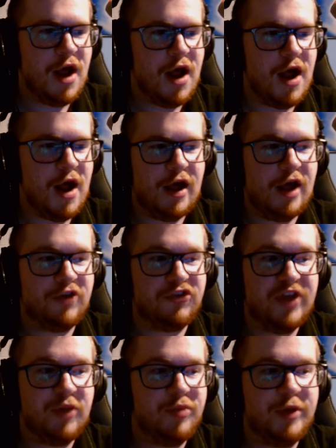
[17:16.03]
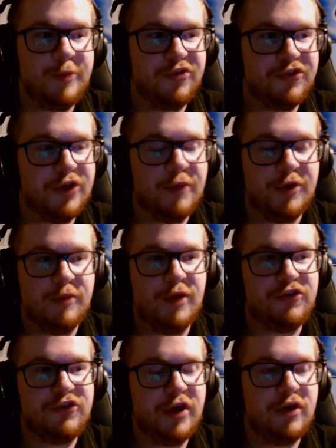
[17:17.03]
I just had people subbing to
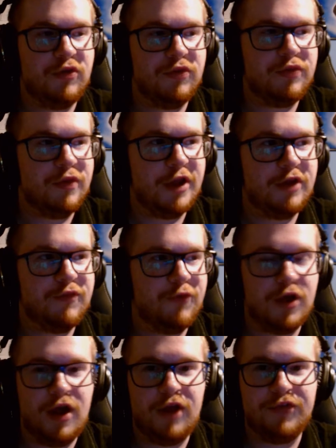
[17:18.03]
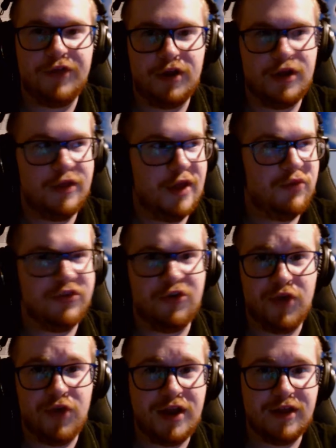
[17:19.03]
my channel, like, for content. And that was
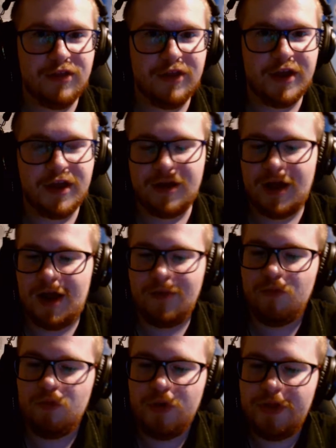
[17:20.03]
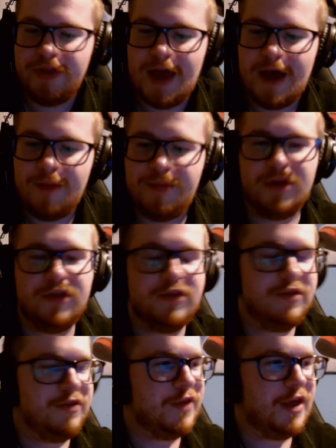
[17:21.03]
great. Like, I'm really happy
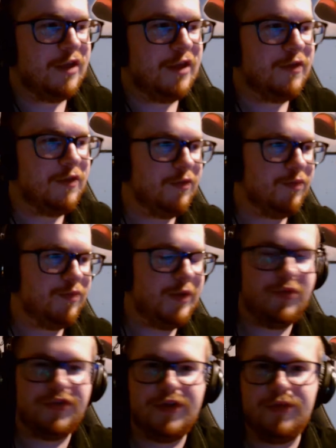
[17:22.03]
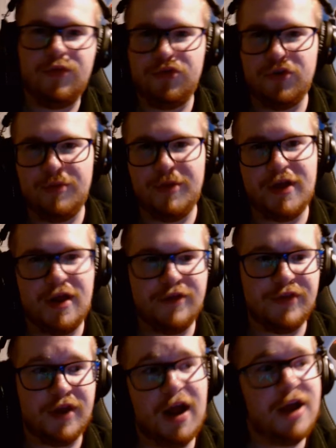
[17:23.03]
that people seem to enjoy my
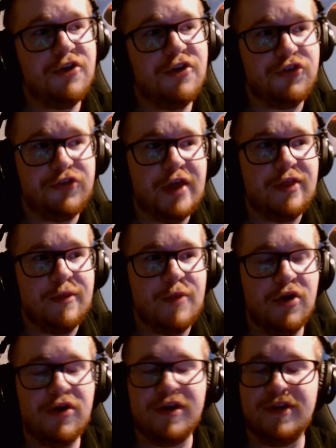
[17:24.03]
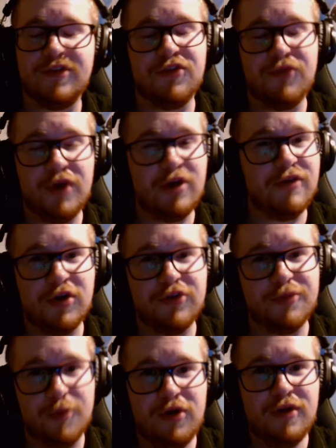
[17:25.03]
content. I understand that my audience is very, very
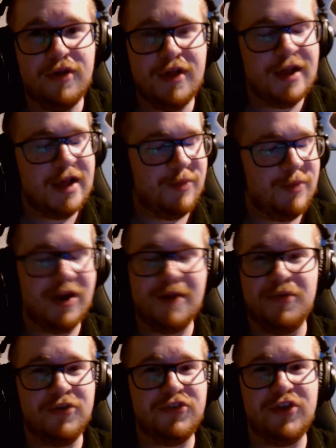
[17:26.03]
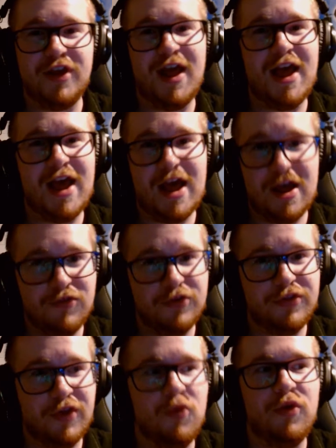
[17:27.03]
small, but I appreciate every
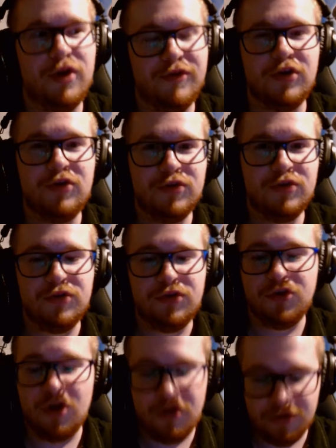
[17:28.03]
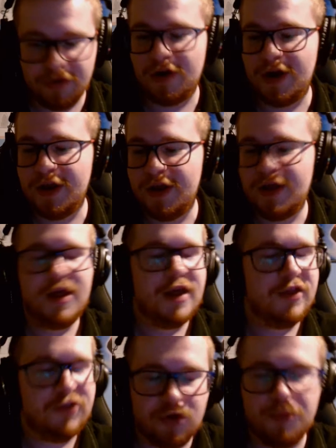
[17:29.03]
single one of you. Y'all are great.
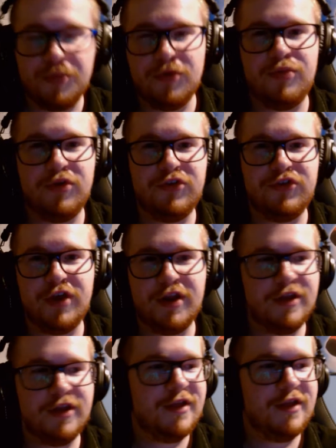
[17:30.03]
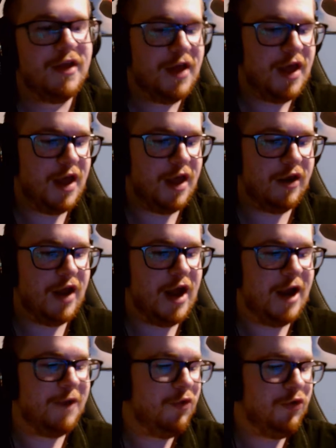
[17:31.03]
Super appreciate it. And
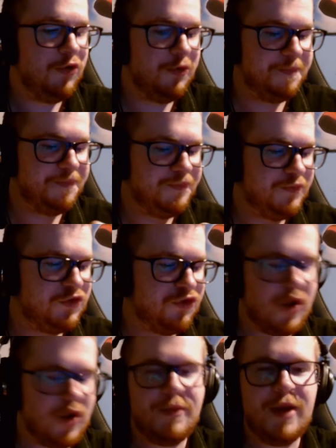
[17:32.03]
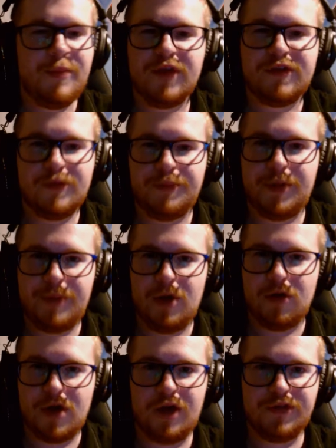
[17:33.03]
I will try my best to pump
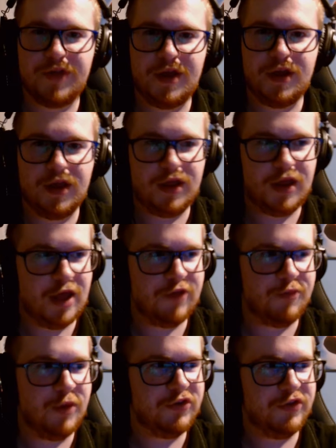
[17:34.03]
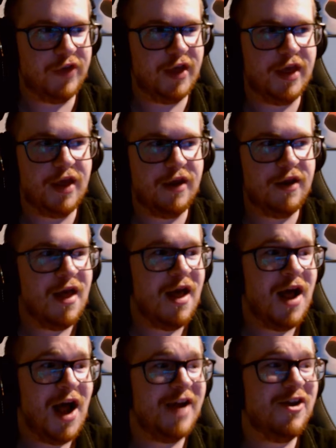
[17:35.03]
out content as much as I can.
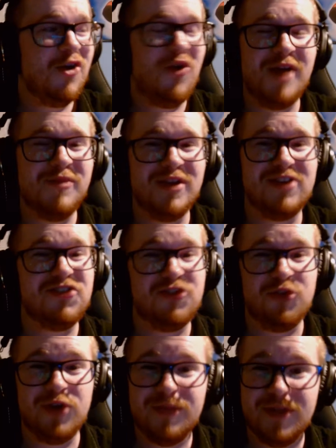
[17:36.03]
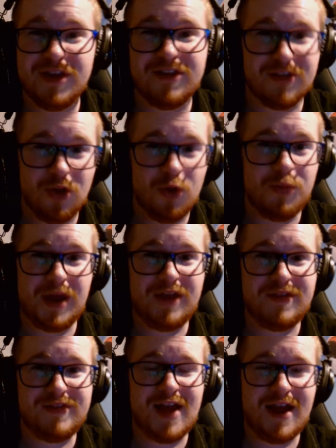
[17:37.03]
I know I'm extremely
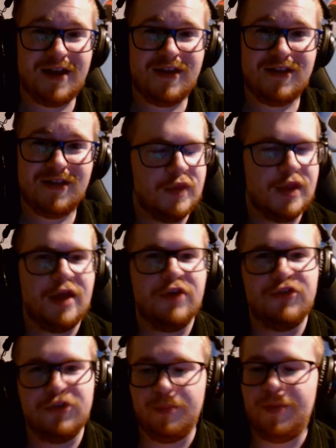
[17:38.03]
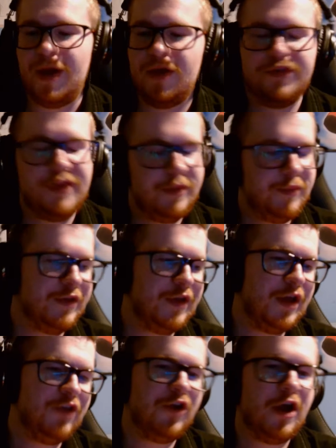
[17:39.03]
slow-paced at it. It's just balancing my
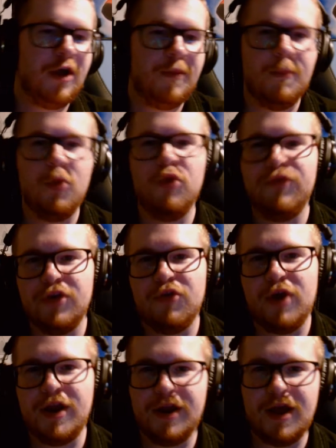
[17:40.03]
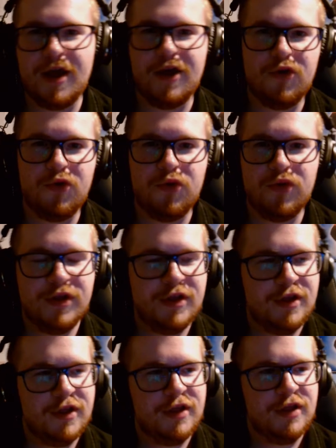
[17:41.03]
day job, moving right now,
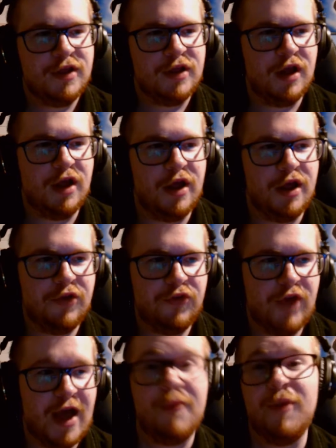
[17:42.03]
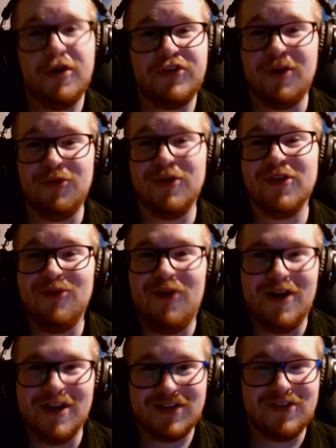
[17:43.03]
and how much I really
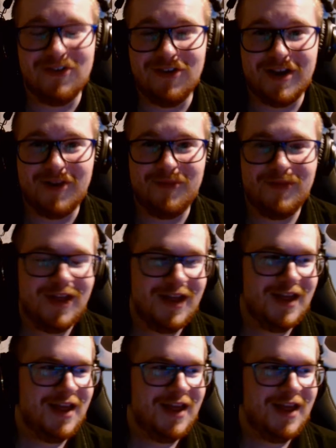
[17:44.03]
want to stream.